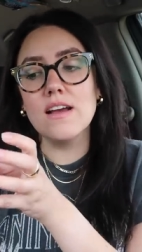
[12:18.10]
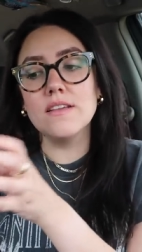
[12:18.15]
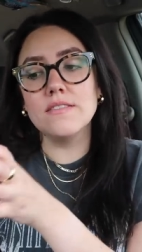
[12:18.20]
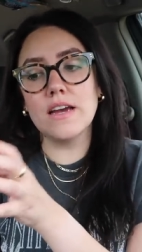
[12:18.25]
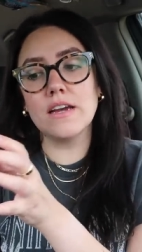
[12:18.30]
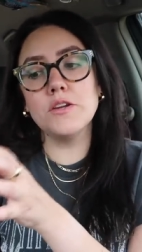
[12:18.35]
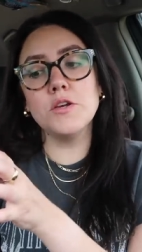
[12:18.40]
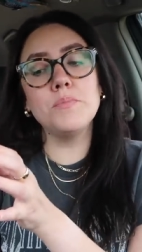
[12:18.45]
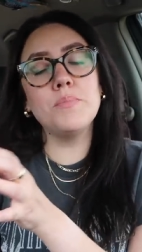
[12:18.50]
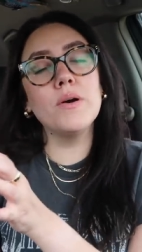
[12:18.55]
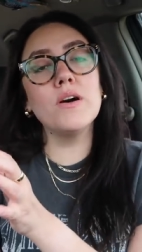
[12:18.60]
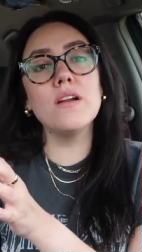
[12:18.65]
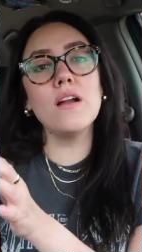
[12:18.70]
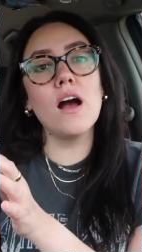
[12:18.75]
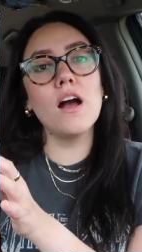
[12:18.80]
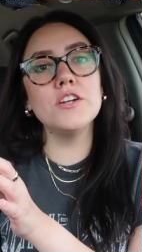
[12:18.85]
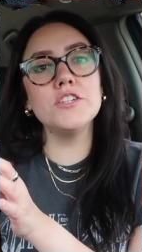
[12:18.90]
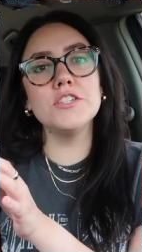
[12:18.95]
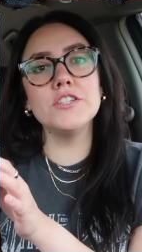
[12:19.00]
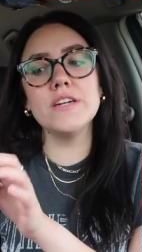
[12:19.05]
that you put
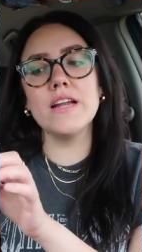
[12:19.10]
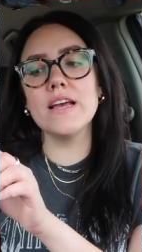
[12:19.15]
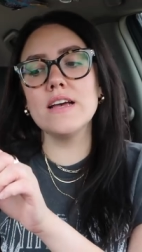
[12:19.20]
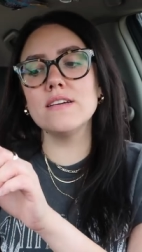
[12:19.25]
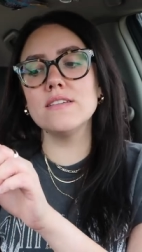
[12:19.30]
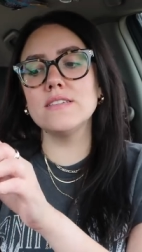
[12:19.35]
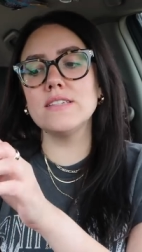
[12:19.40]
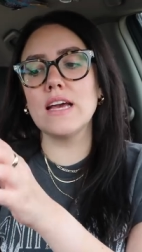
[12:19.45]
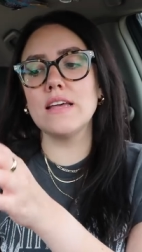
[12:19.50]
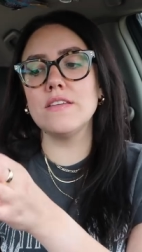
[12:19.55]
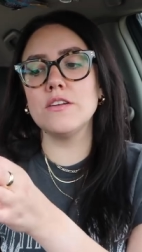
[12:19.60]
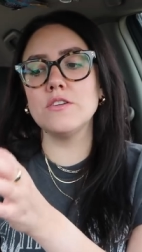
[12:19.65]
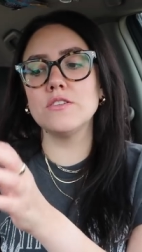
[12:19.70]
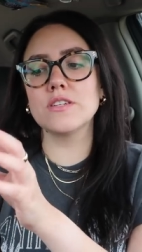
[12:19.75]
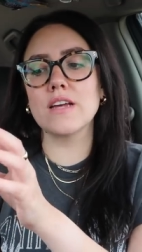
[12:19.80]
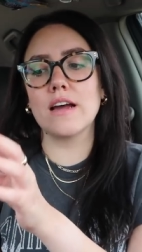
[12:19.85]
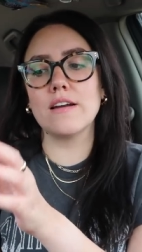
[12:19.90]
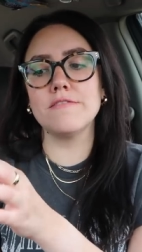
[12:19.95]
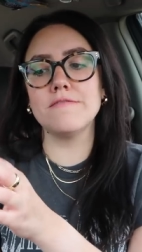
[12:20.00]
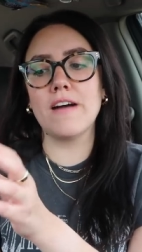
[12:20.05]
on your nails and then you
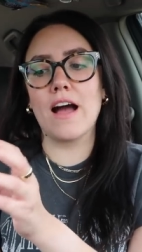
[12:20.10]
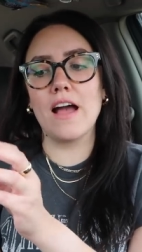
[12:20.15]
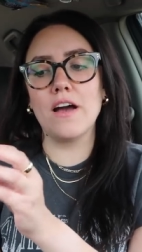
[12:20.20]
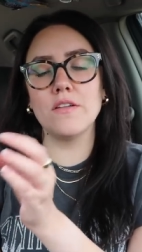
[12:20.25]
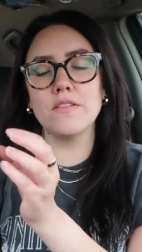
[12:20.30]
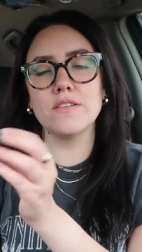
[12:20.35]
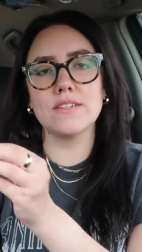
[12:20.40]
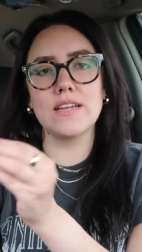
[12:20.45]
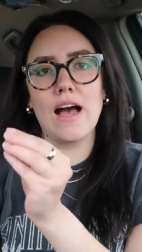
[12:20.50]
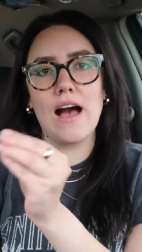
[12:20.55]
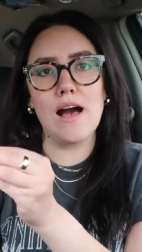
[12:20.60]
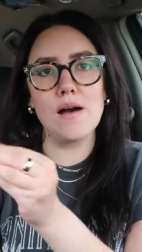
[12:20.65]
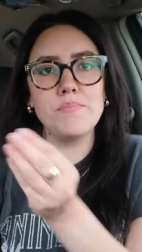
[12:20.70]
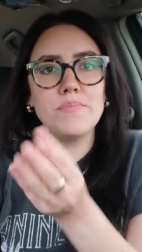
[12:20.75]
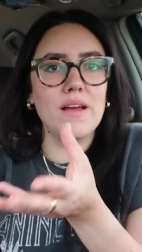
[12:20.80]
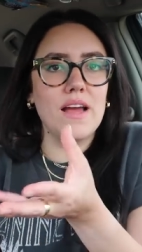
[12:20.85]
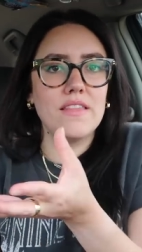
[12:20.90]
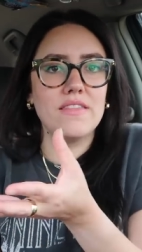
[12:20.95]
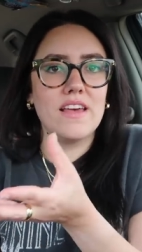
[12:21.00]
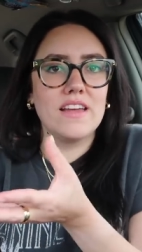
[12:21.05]
just kind of file the top
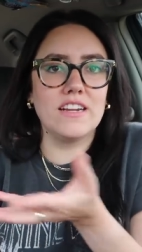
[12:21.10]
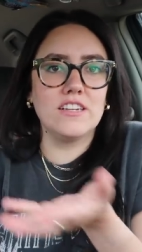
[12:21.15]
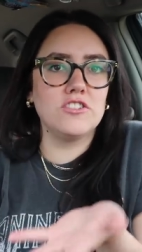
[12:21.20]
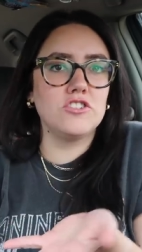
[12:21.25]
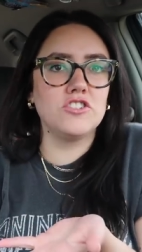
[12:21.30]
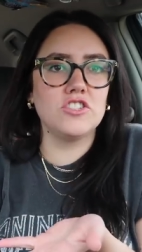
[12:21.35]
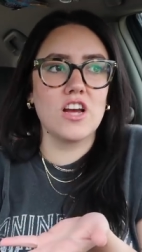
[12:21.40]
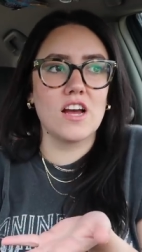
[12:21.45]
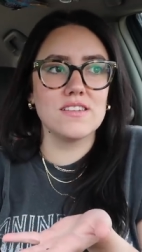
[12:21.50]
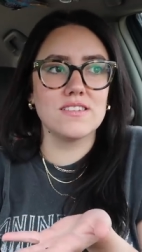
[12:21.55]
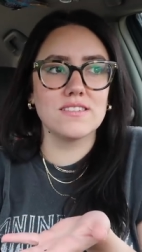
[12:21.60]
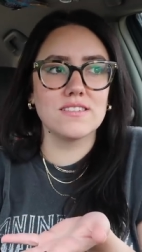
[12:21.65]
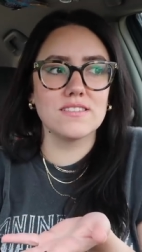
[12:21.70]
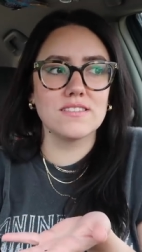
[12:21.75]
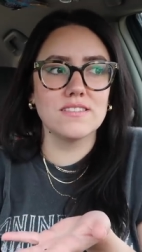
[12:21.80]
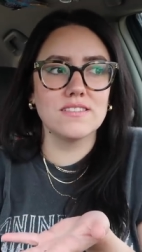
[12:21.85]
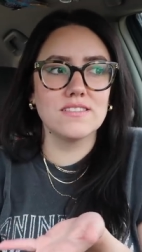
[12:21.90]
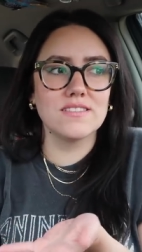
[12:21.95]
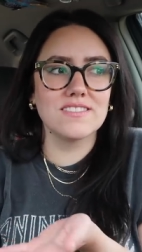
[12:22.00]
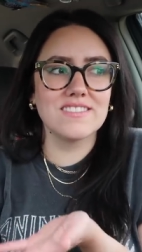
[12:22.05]
and then it's just
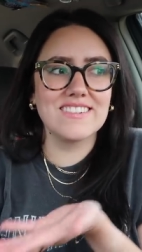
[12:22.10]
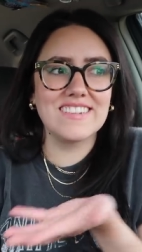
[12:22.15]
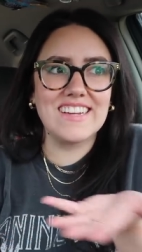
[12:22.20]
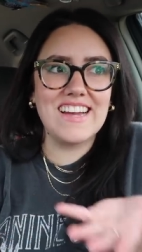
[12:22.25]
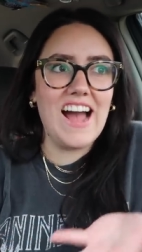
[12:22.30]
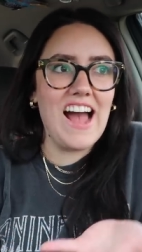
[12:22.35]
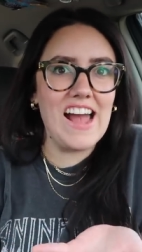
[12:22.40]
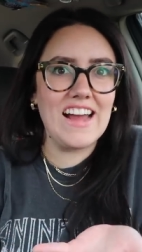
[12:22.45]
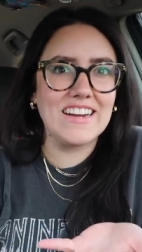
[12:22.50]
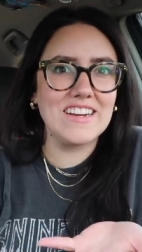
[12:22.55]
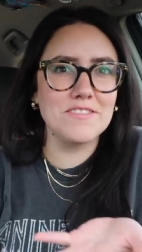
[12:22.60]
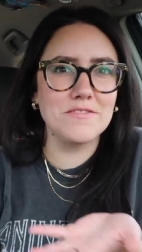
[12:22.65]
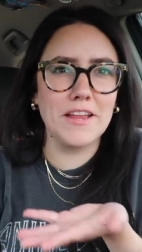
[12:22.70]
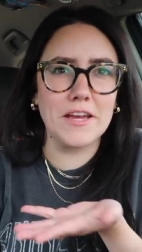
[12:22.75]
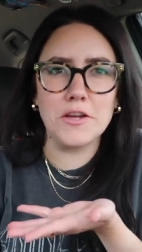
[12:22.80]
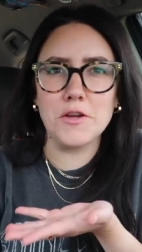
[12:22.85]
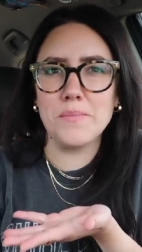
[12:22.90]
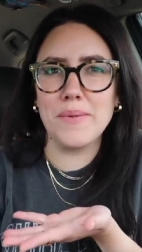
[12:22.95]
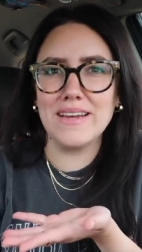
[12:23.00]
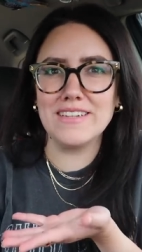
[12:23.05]
kind of
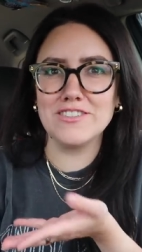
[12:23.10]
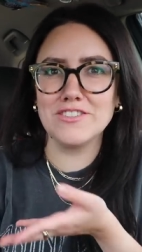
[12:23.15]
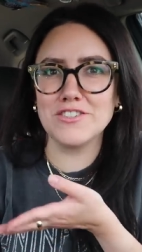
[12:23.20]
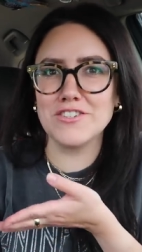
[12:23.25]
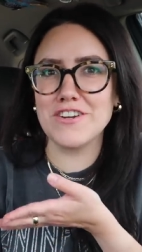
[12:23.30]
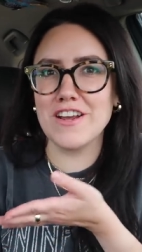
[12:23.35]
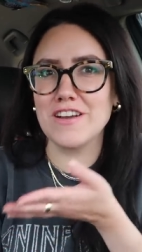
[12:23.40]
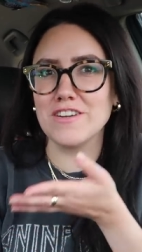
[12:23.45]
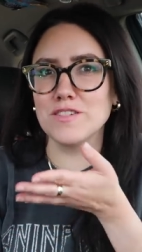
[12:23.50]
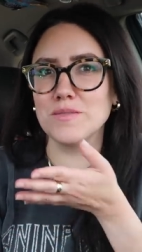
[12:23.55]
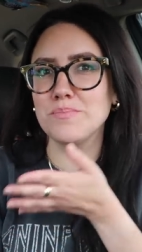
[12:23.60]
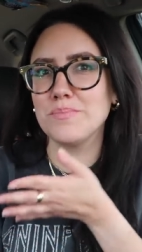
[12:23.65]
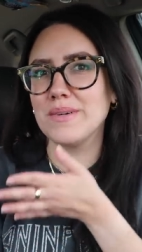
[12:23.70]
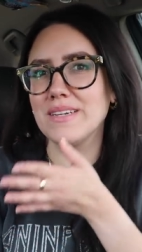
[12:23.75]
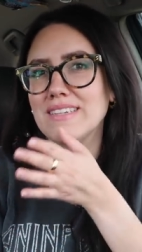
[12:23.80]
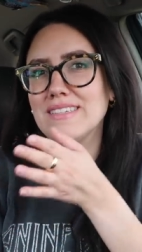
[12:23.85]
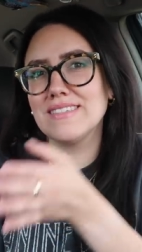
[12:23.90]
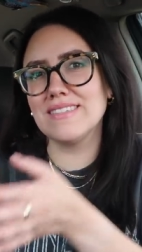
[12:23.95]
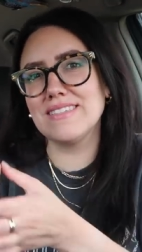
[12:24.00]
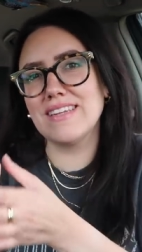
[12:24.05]
like you painted your nails, but
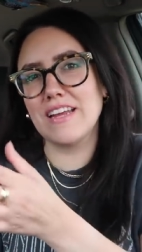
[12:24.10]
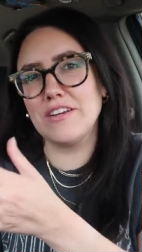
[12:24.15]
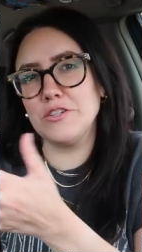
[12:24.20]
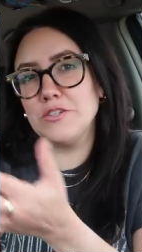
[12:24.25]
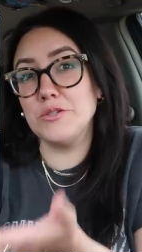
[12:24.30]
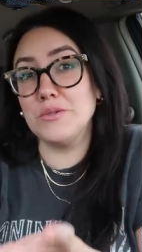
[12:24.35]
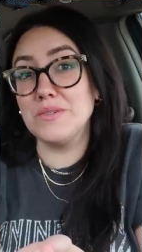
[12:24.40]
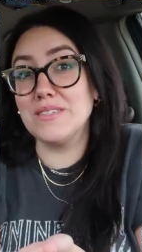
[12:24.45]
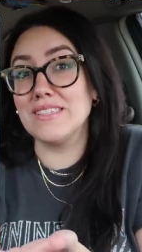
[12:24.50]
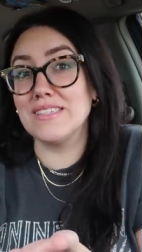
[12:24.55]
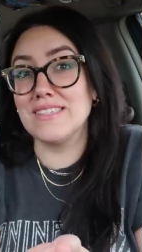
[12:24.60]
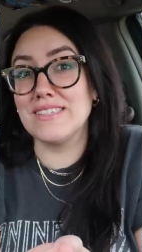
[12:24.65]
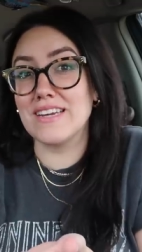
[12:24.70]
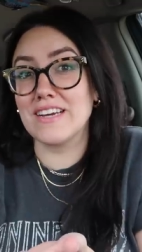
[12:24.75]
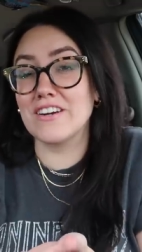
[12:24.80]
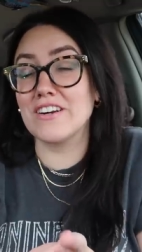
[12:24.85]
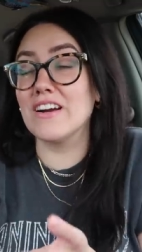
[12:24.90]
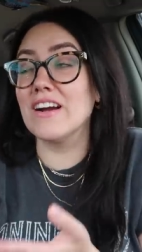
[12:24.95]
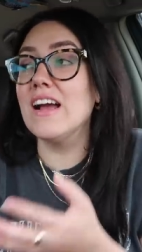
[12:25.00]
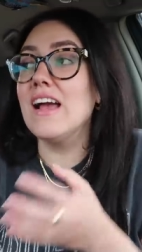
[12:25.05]
instead you used a
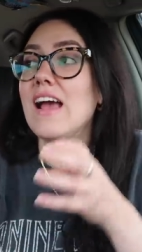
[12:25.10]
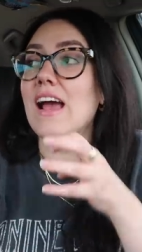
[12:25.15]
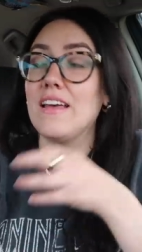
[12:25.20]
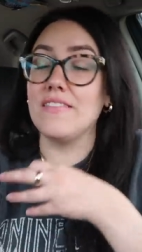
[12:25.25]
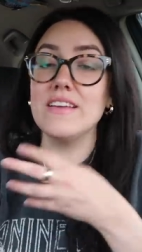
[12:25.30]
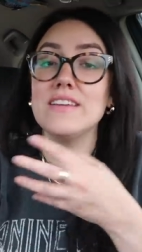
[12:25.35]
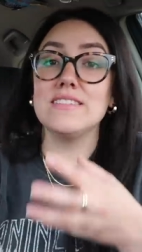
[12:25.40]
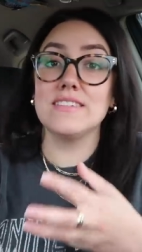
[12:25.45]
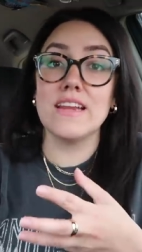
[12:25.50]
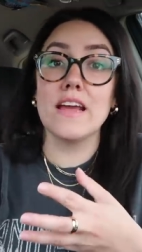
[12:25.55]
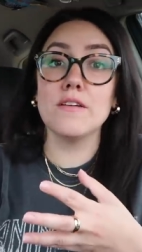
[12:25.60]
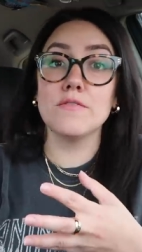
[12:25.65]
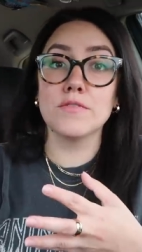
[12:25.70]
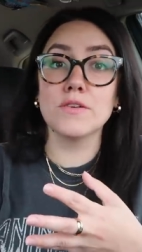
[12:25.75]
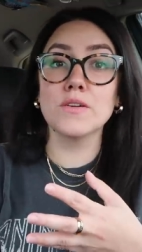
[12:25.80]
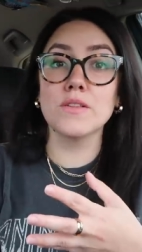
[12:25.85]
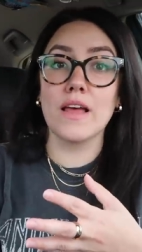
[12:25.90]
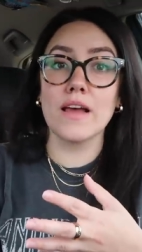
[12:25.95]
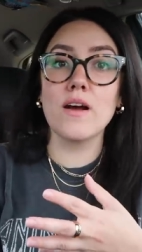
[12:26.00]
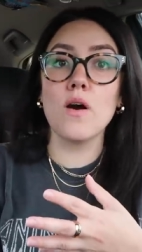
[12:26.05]
sticker and they stay
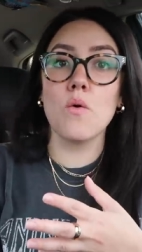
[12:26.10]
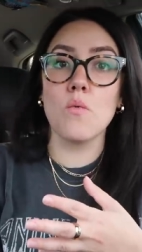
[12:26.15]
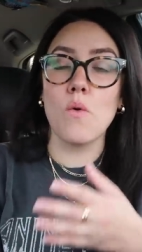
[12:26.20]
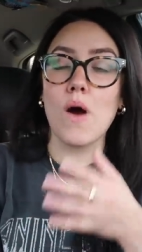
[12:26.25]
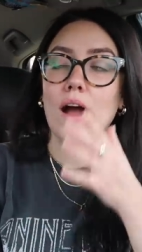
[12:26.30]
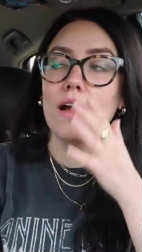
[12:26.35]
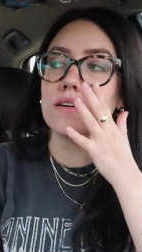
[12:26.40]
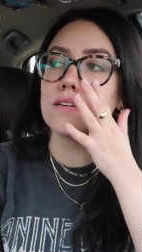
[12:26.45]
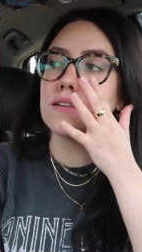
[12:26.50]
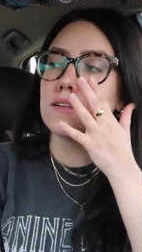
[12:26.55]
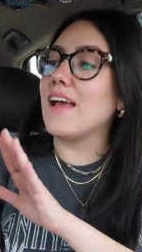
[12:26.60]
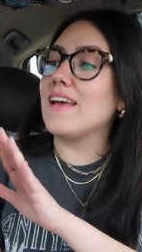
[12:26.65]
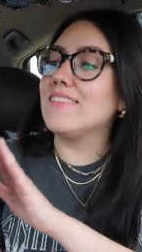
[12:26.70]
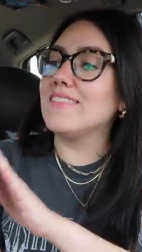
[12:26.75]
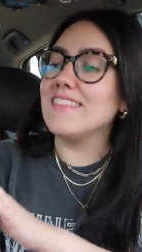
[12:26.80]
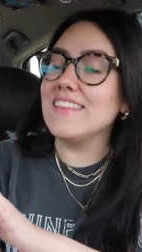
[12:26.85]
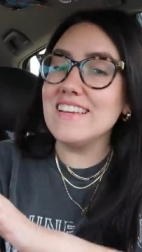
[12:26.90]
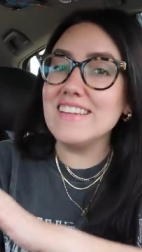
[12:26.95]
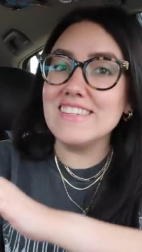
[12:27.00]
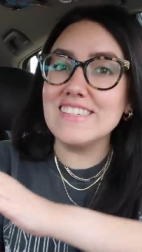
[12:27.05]
for like a while.
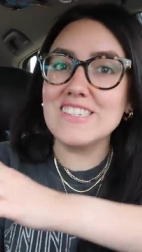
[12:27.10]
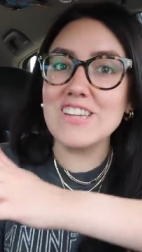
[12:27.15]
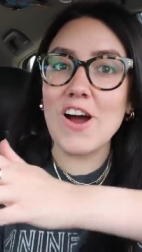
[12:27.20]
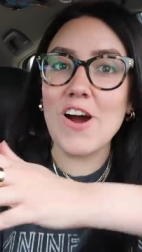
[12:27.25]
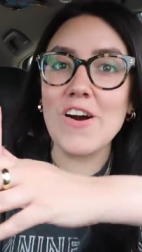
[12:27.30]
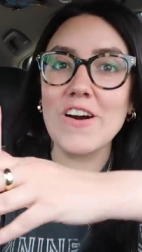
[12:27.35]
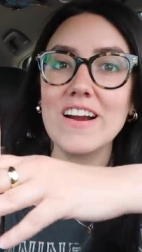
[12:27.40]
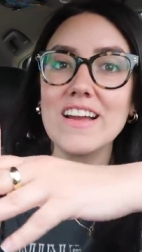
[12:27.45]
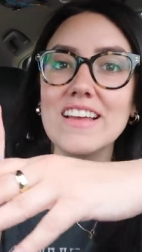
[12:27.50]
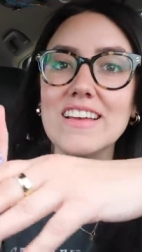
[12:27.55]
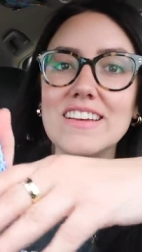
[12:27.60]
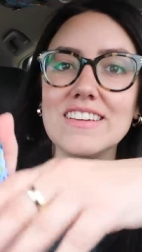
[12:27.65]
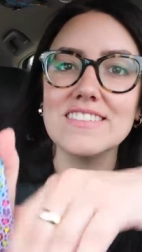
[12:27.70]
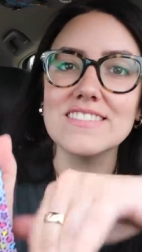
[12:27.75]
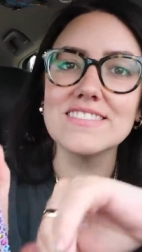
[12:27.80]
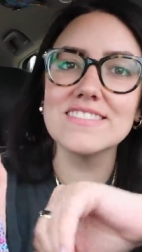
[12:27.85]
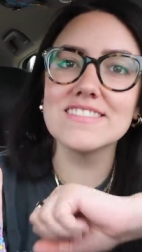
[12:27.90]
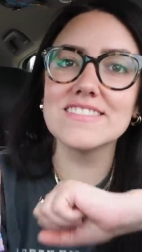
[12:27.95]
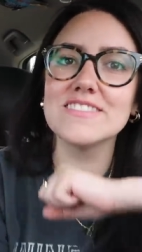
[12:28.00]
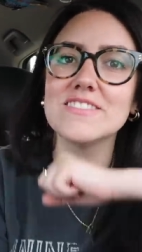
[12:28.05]
And these are
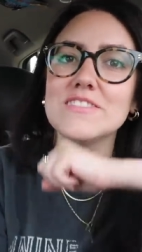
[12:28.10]
in,